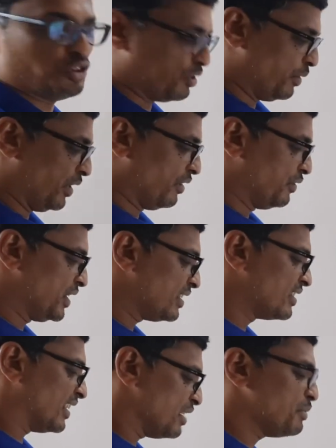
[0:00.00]
to B, which is
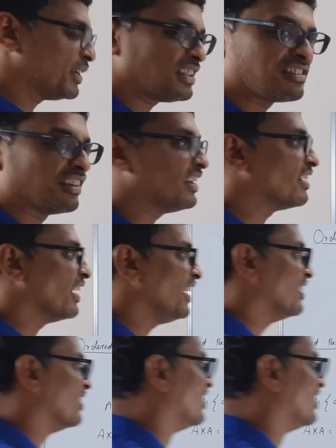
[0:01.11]
nothing but a straight line